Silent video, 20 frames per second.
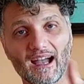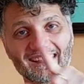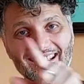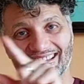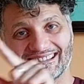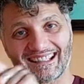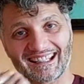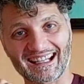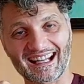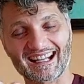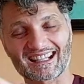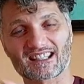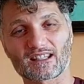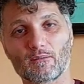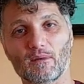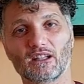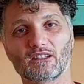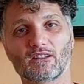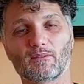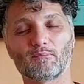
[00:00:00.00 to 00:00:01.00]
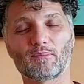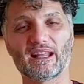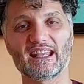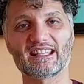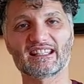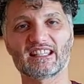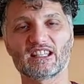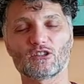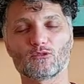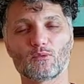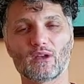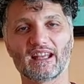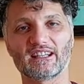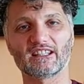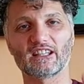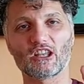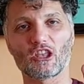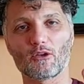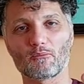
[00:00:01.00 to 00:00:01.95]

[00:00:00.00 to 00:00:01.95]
There are some other places where they